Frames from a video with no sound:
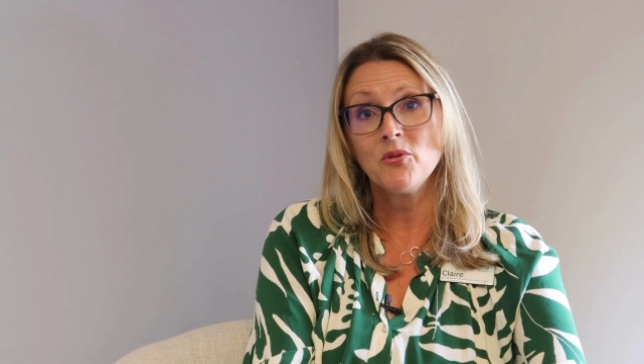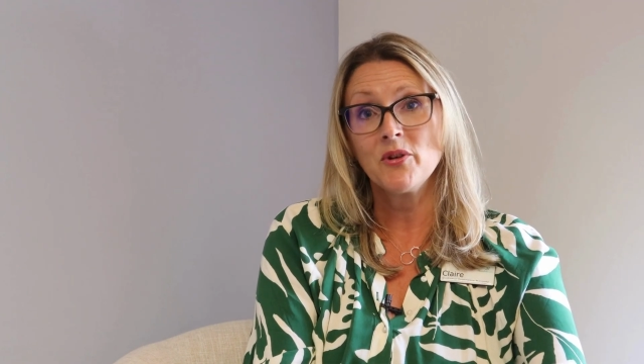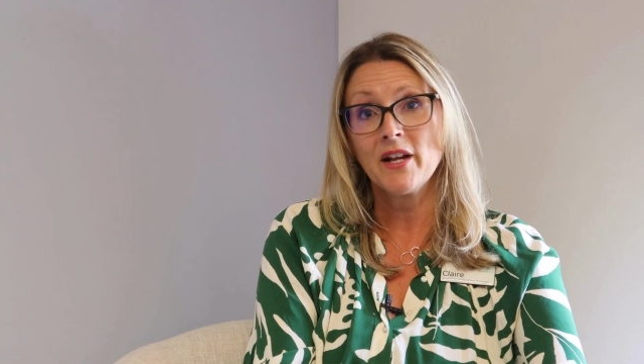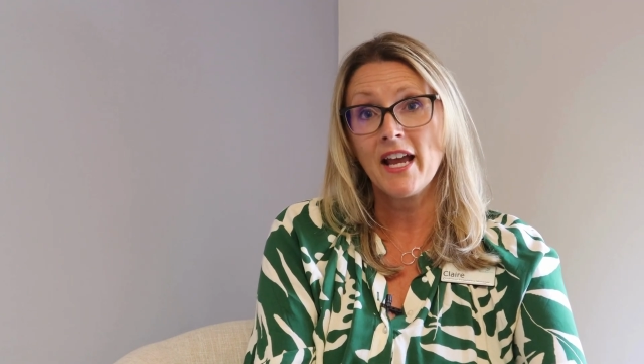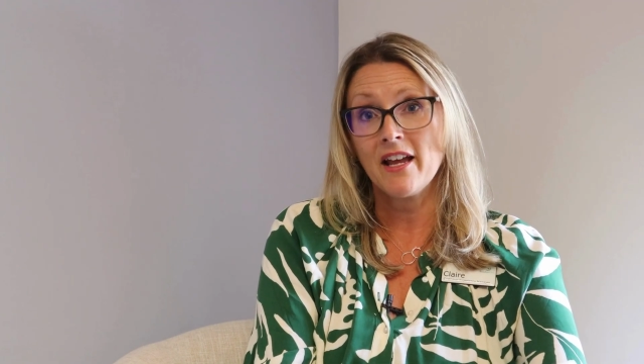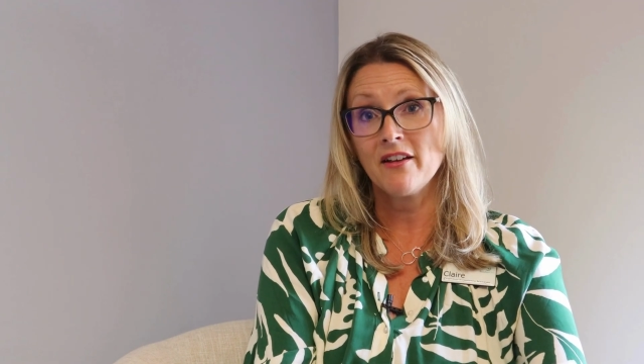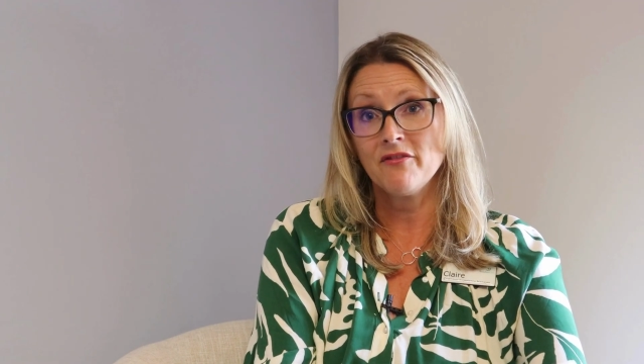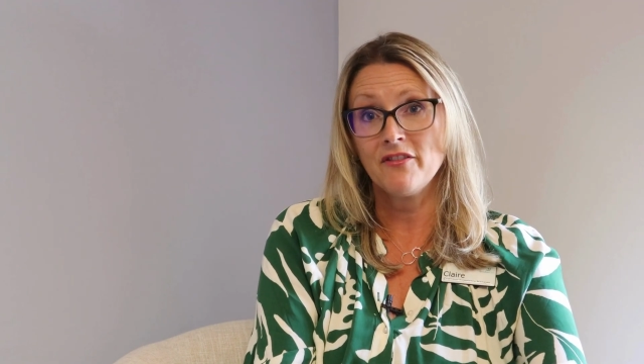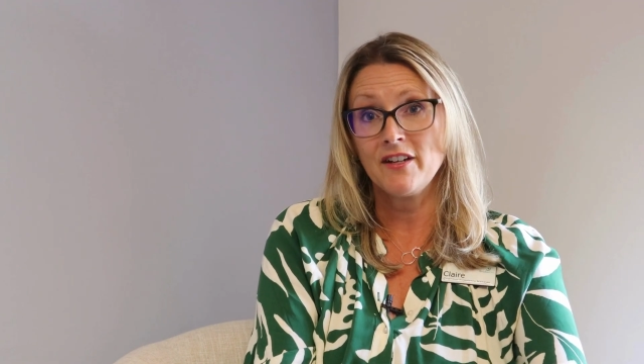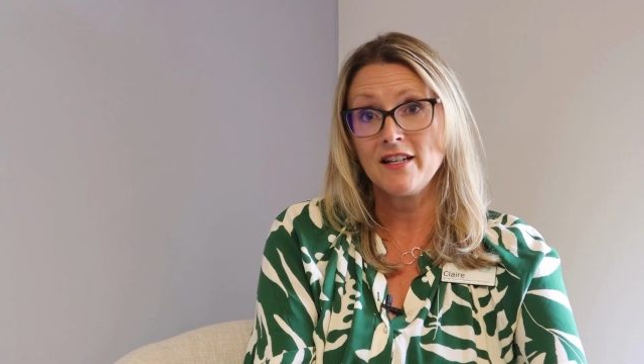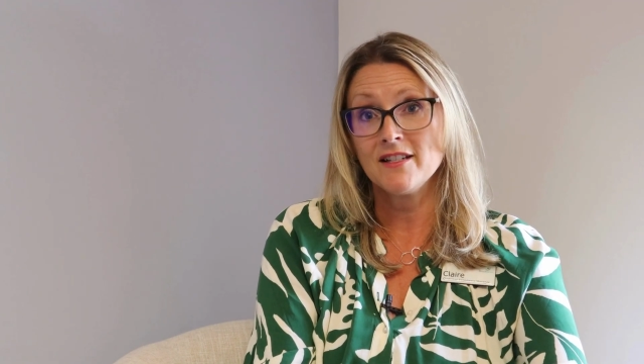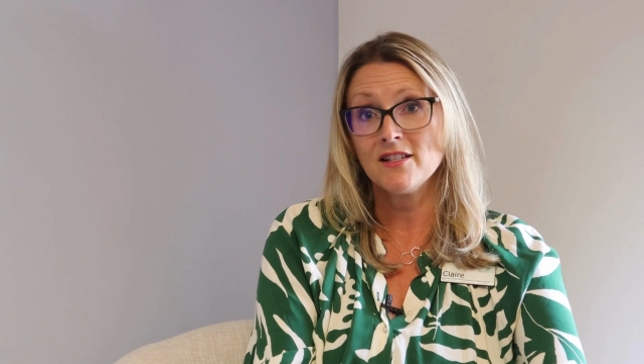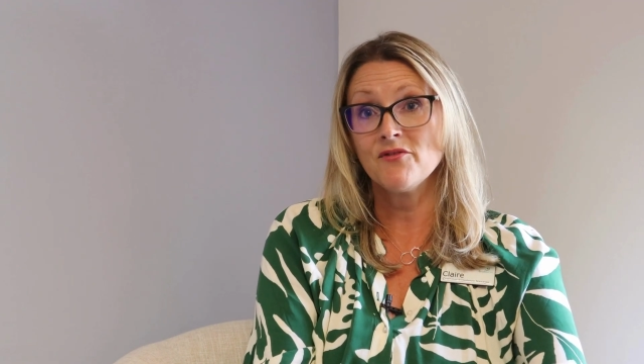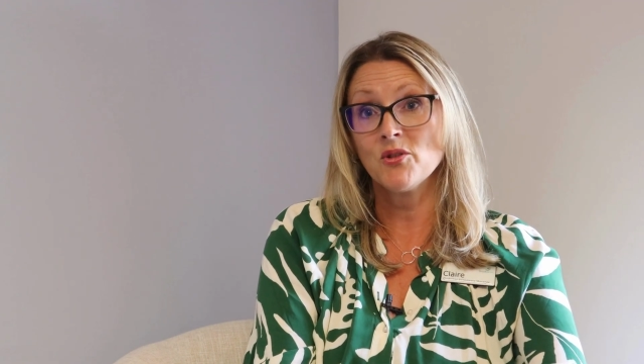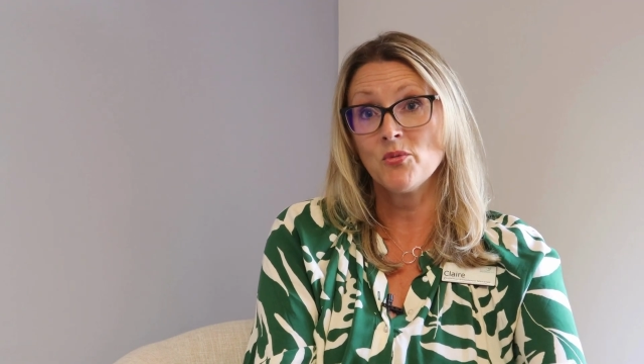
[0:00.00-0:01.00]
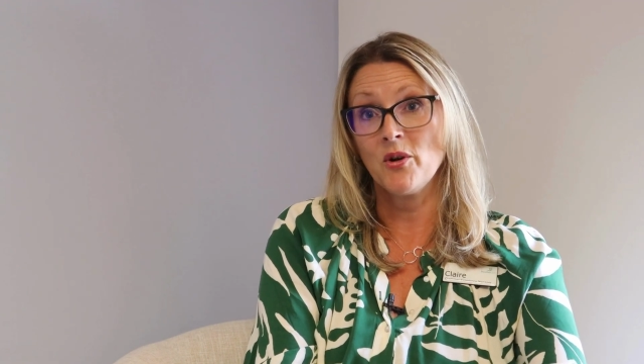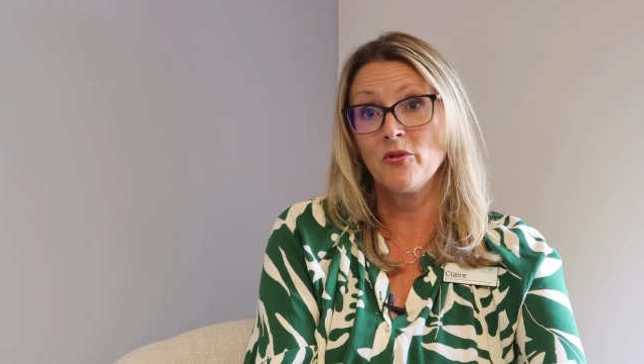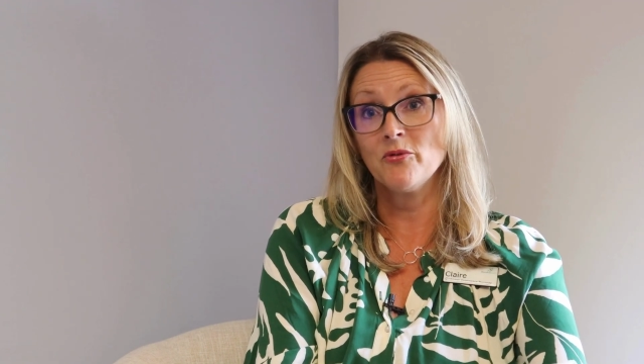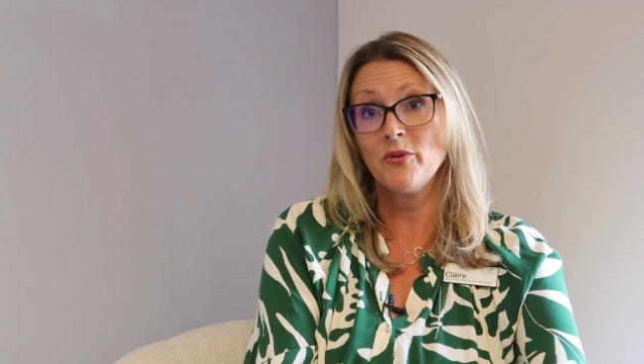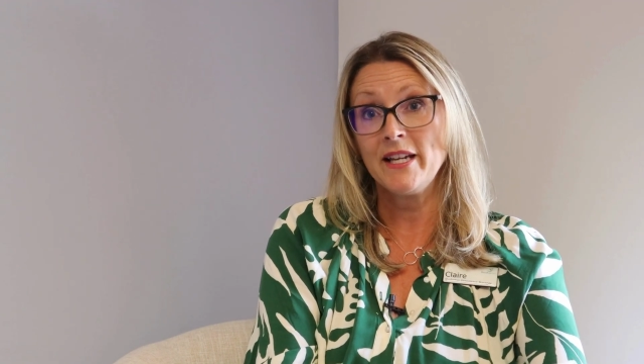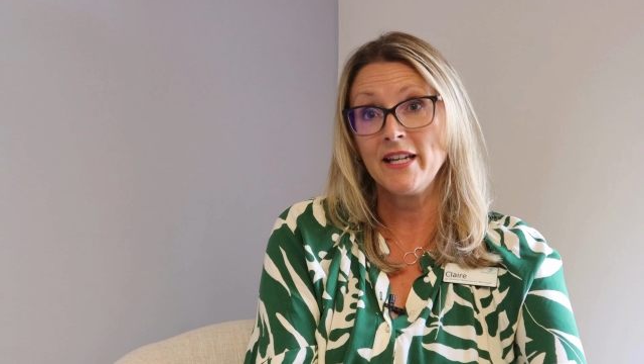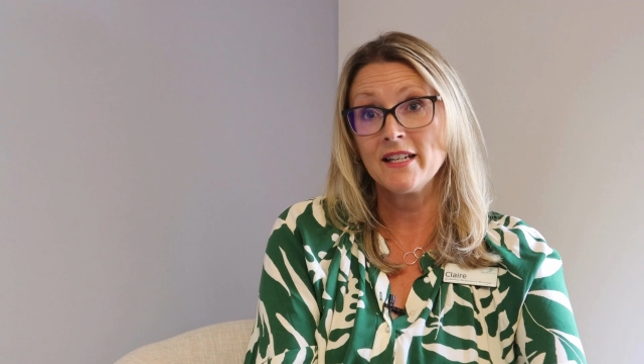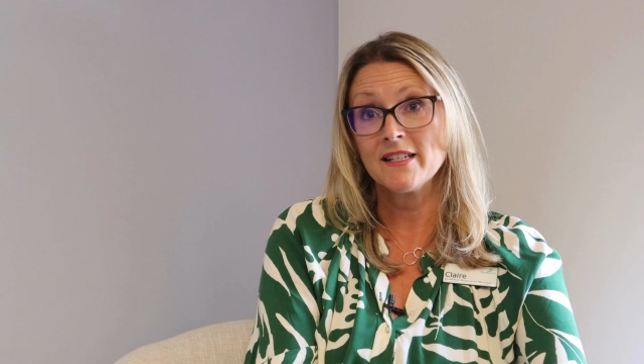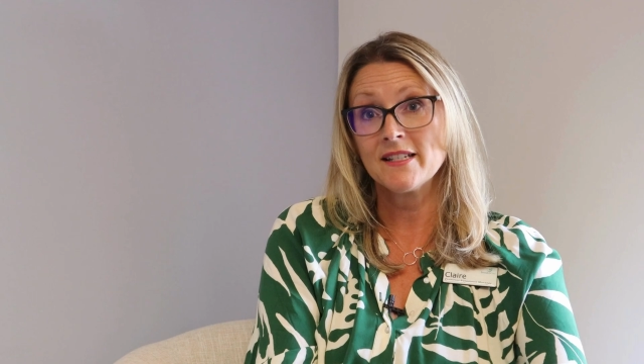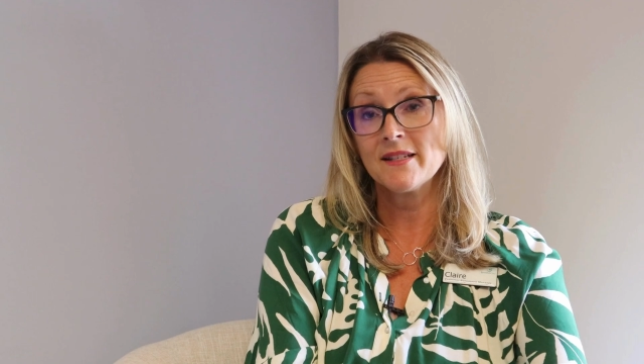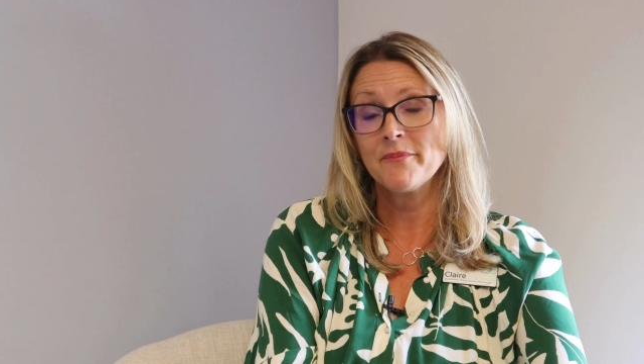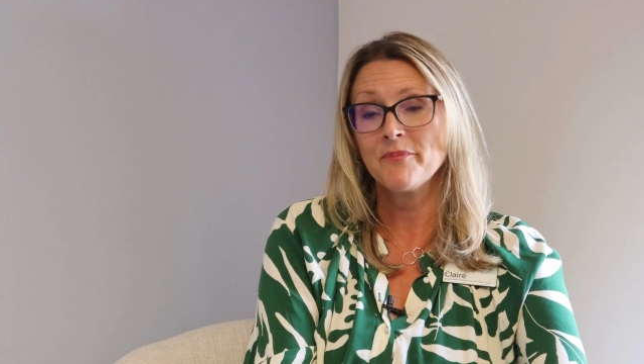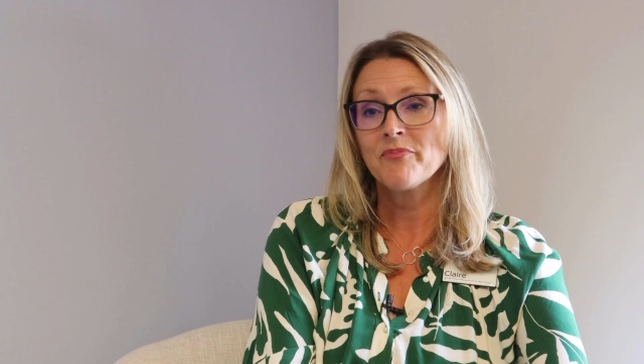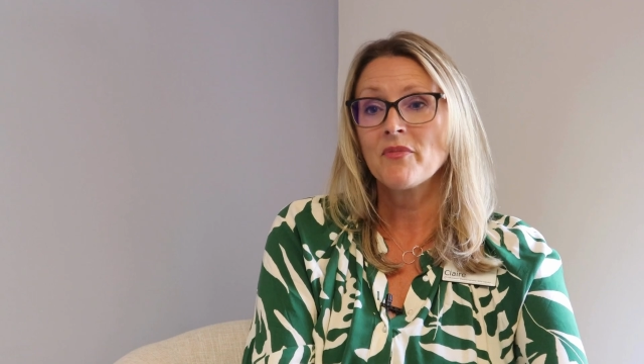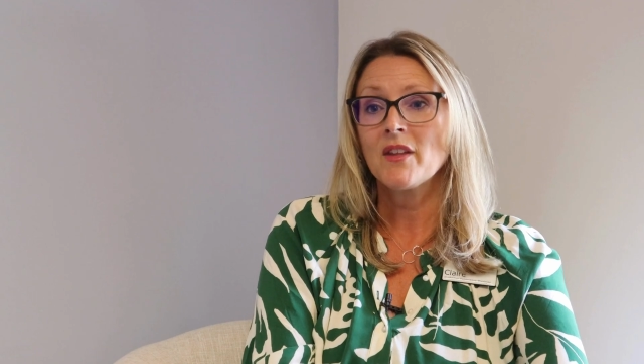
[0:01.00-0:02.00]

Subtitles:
your care fees for 12 weeks.